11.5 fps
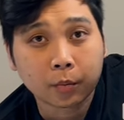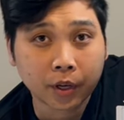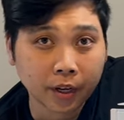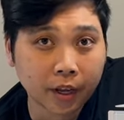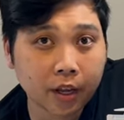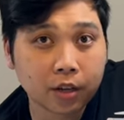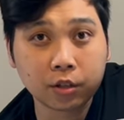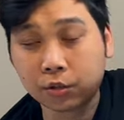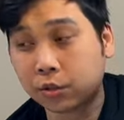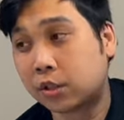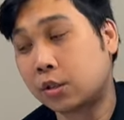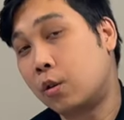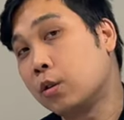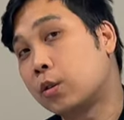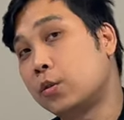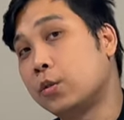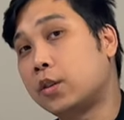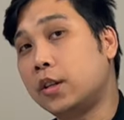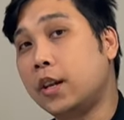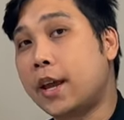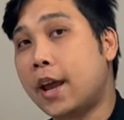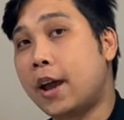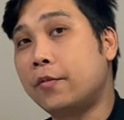But again, you also still
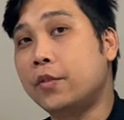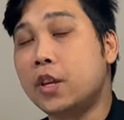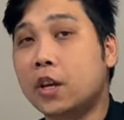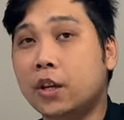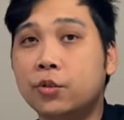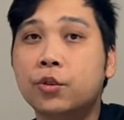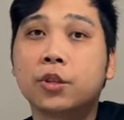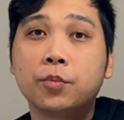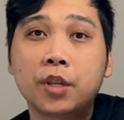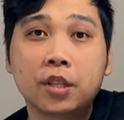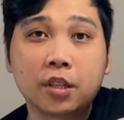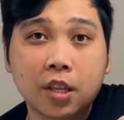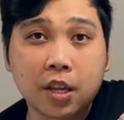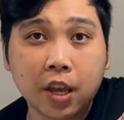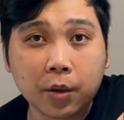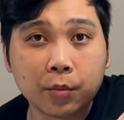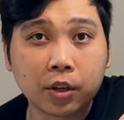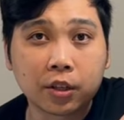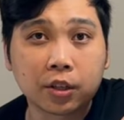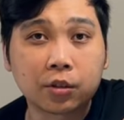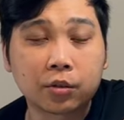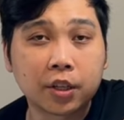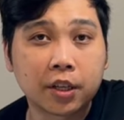have the uh, USB-C cable
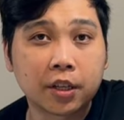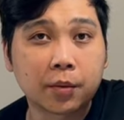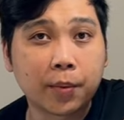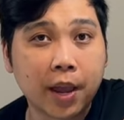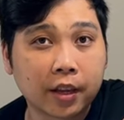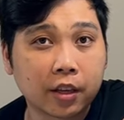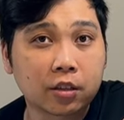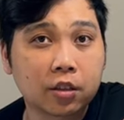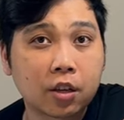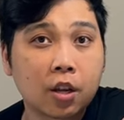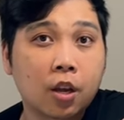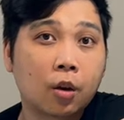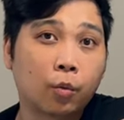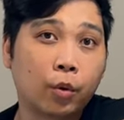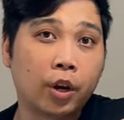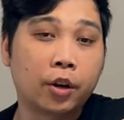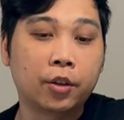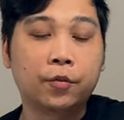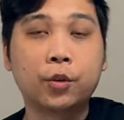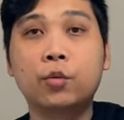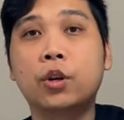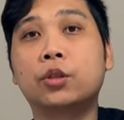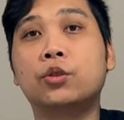included in the package, where if you
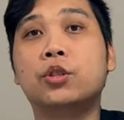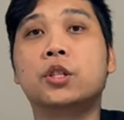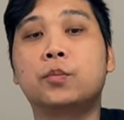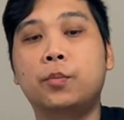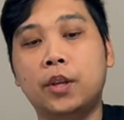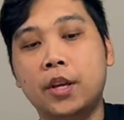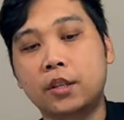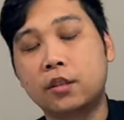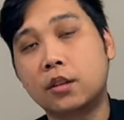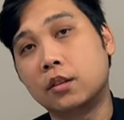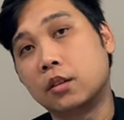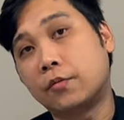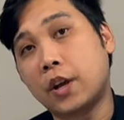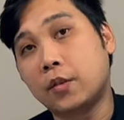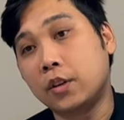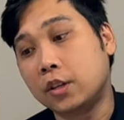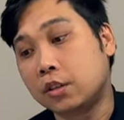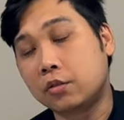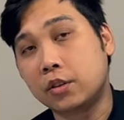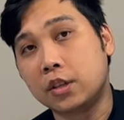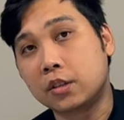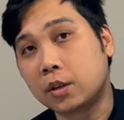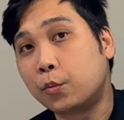want to just place the 5-inch
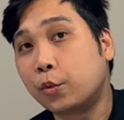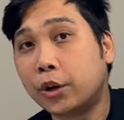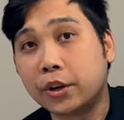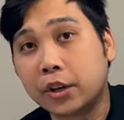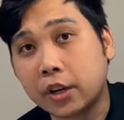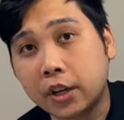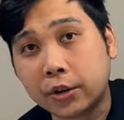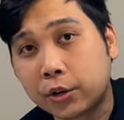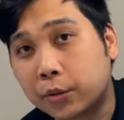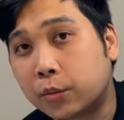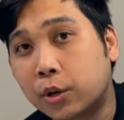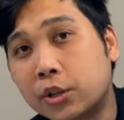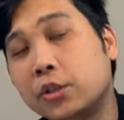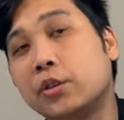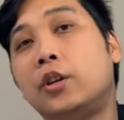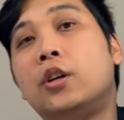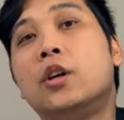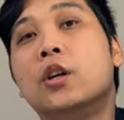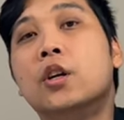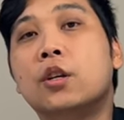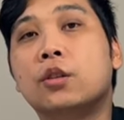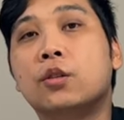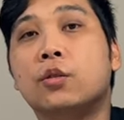screen somewhere near your monitor,
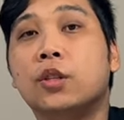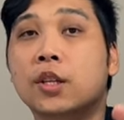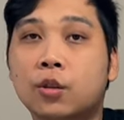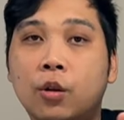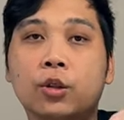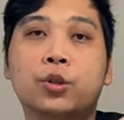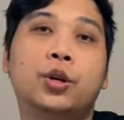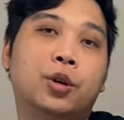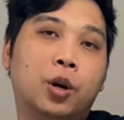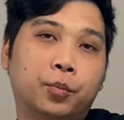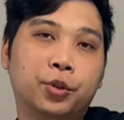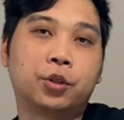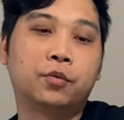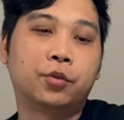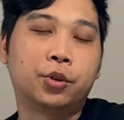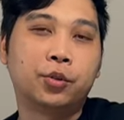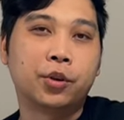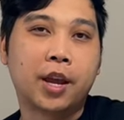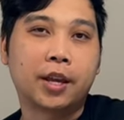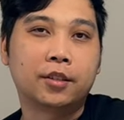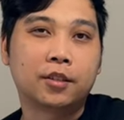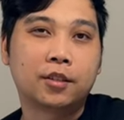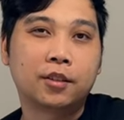so that's also an option for you
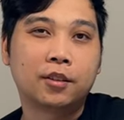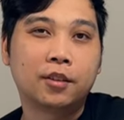guys.